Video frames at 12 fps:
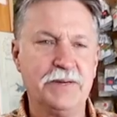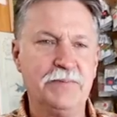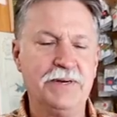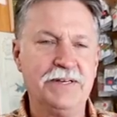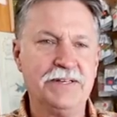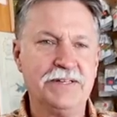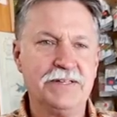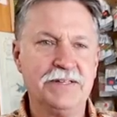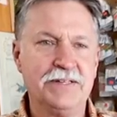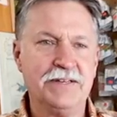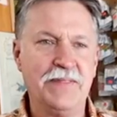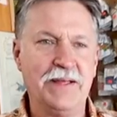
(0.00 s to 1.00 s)
them.
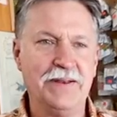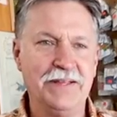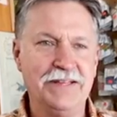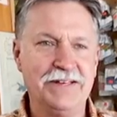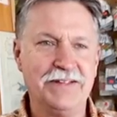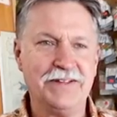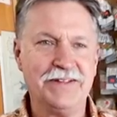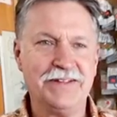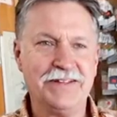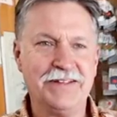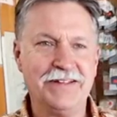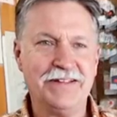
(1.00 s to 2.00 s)
Isn't that neat?
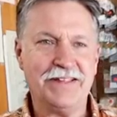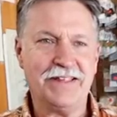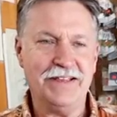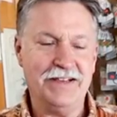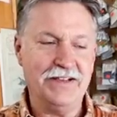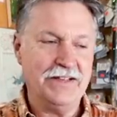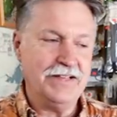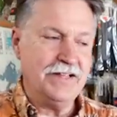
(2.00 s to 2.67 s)
Yeah.